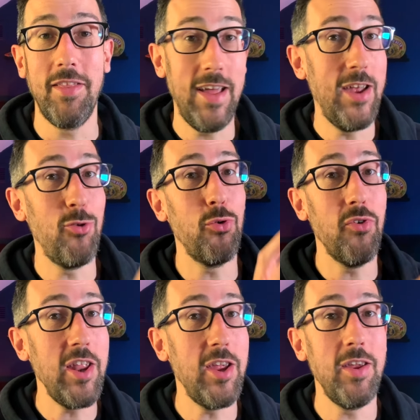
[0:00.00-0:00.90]
that is
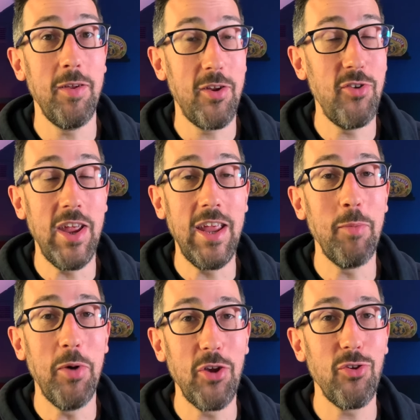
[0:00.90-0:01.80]
already creating a
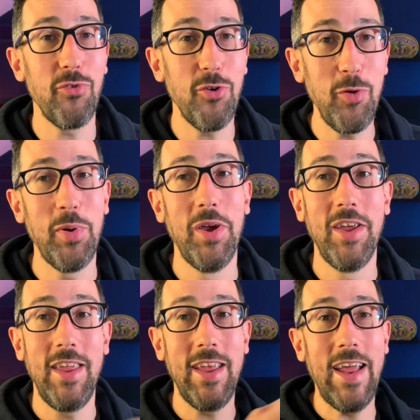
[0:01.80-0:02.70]
Microsoft group,
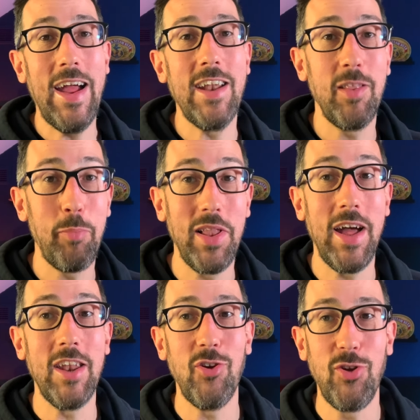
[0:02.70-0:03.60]
you can add the
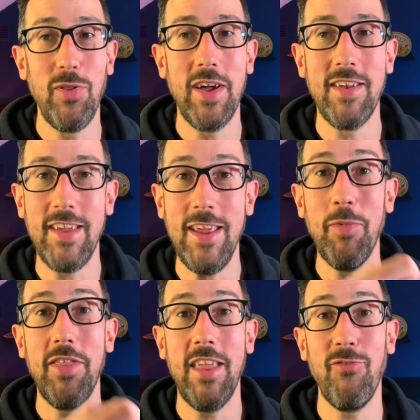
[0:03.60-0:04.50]
plan to that team
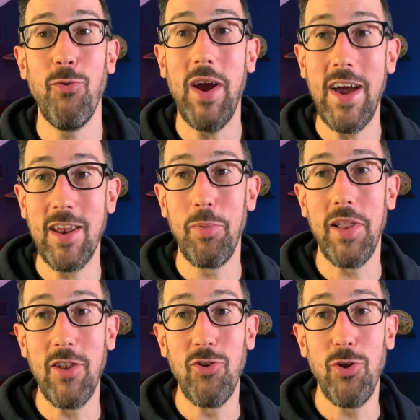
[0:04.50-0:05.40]
and therefore add a
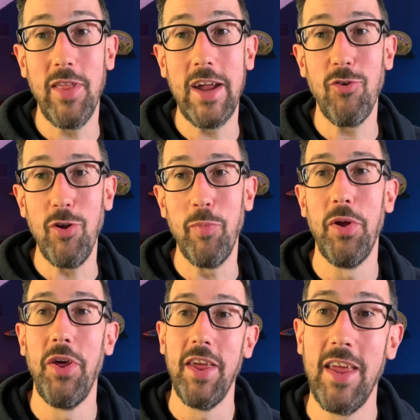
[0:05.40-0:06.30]
plan to that group.
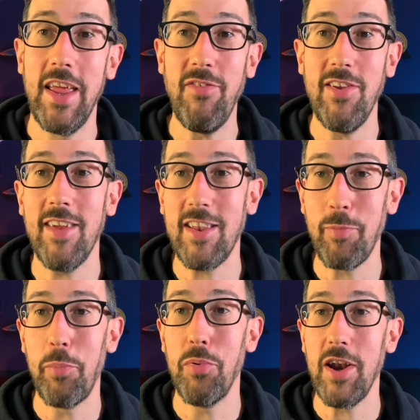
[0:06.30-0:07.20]
If you set up
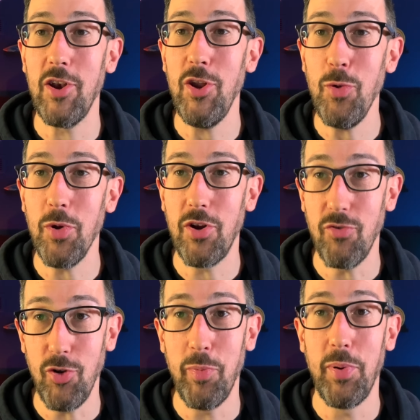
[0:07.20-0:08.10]
a brand new
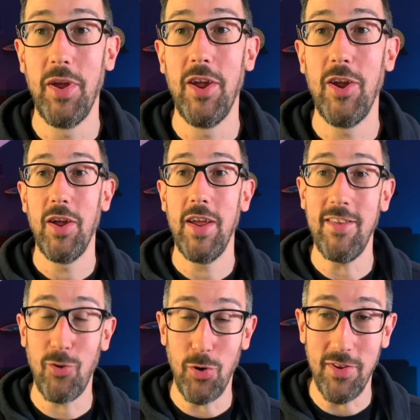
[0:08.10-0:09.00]
group,
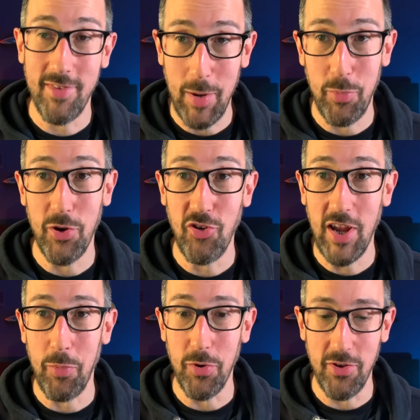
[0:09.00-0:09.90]
it's got a separate
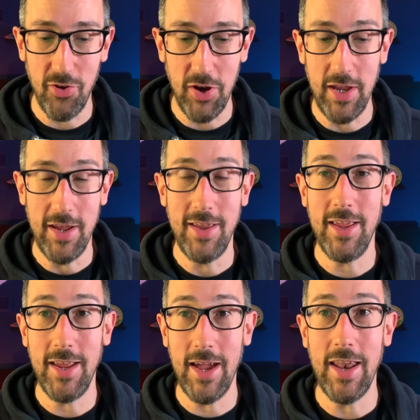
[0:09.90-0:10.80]
SharePoint site,
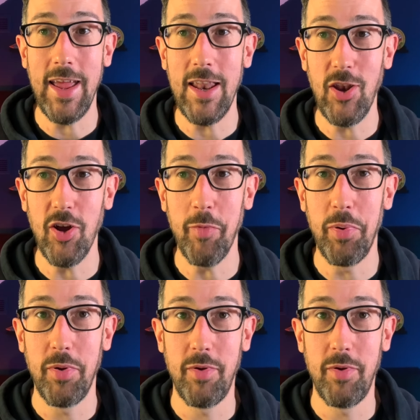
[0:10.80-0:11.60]
you're going to end up